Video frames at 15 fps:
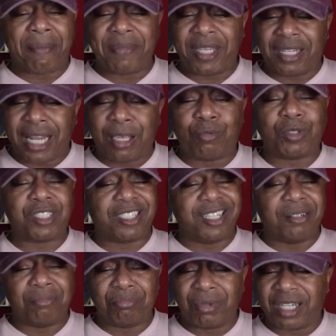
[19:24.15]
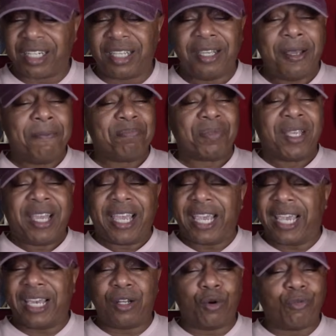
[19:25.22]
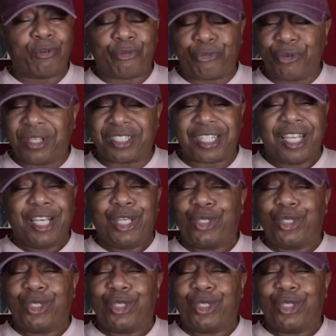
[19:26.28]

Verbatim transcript: I mean, they was getting money hand over fist.